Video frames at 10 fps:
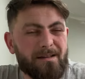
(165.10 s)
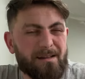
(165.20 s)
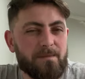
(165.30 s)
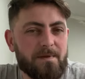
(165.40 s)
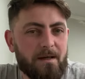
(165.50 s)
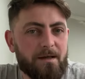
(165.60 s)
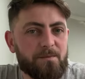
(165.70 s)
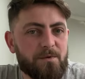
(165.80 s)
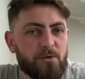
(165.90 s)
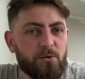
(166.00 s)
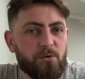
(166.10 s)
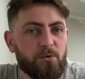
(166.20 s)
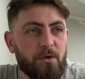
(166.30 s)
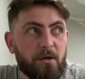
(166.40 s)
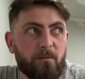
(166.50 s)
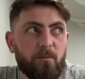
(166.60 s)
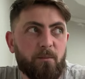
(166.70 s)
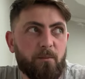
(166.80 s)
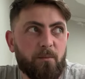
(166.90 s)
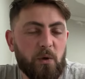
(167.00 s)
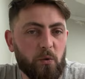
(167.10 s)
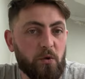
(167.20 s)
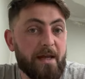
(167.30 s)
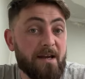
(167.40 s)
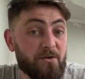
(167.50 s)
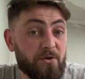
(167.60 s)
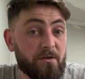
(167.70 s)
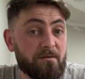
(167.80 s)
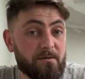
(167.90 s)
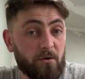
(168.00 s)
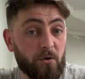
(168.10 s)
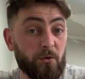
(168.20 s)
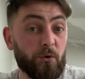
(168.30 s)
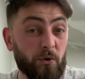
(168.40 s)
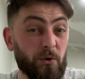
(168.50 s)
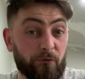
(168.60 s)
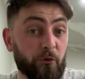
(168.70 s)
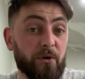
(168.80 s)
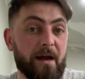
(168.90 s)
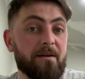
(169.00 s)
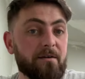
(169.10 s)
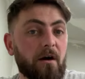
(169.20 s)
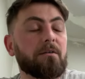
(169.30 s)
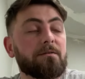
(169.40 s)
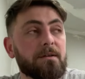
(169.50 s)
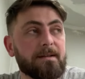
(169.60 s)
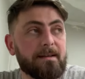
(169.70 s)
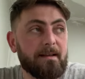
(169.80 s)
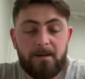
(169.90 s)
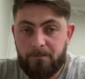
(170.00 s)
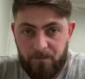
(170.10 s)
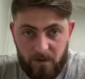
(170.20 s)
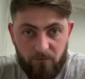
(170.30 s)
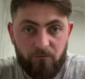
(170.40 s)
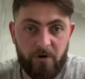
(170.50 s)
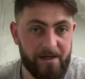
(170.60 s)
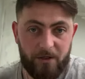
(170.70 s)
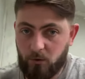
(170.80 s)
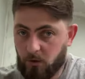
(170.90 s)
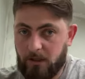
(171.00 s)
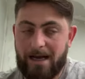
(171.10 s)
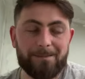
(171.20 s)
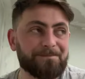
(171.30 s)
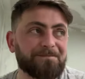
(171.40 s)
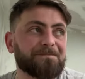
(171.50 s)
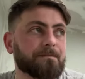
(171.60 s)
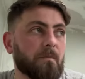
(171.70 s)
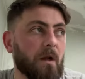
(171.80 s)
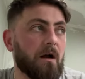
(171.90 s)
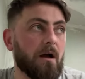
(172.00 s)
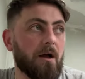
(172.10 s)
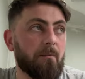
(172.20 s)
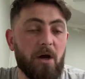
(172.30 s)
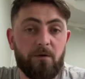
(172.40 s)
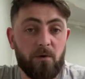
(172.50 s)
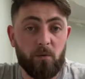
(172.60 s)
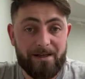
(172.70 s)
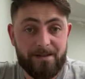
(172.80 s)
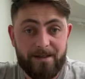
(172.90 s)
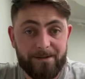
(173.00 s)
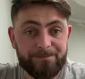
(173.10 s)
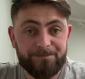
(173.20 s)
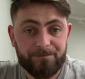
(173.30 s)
at the same time to pull the engine or all the front end off, redo all that over the winter.